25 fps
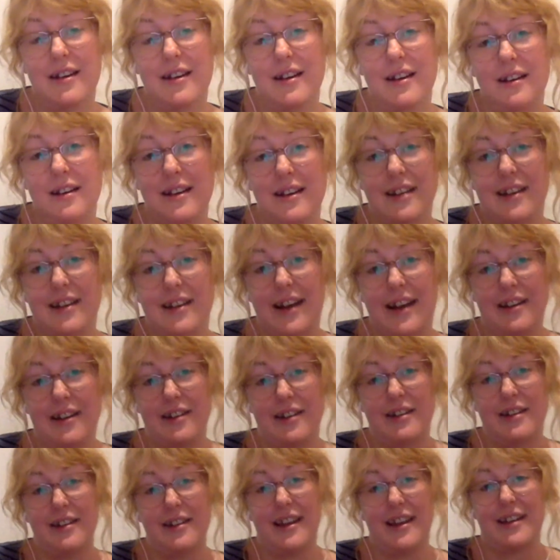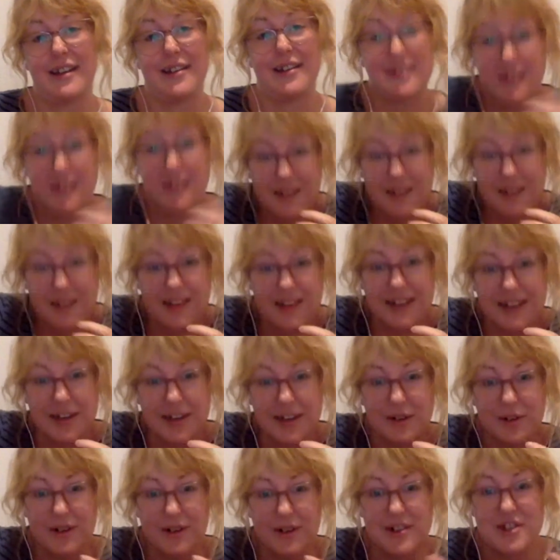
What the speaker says: that kind of like, you know,